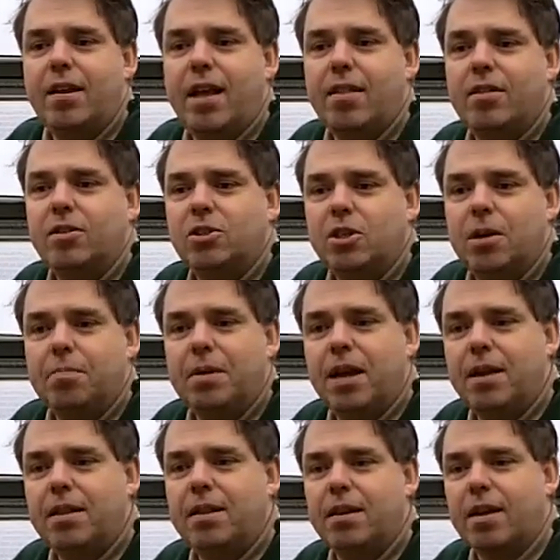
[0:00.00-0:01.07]
hasn't
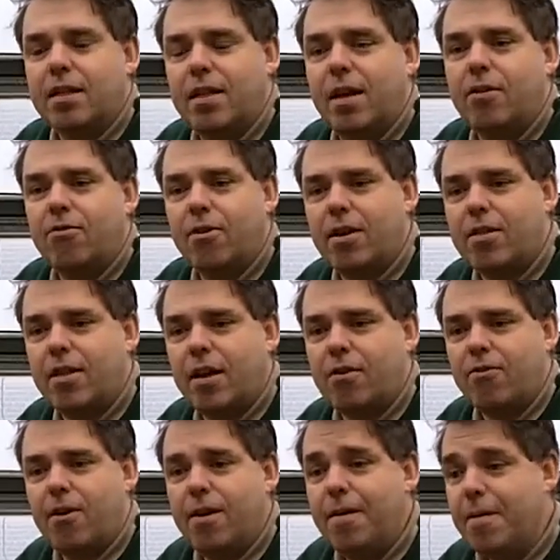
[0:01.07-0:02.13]
germinated, etc.,
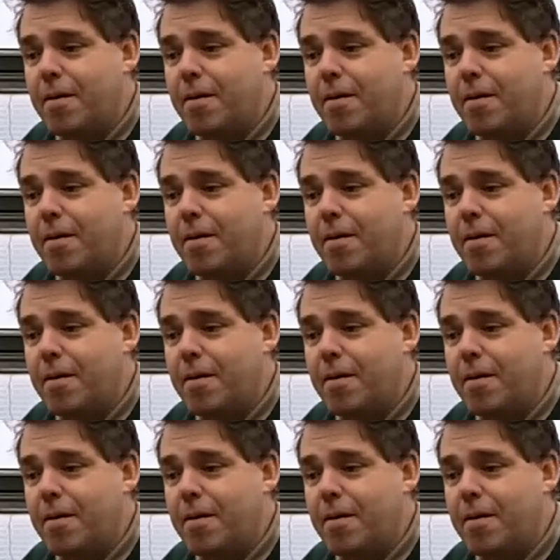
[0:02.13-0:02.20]
etc.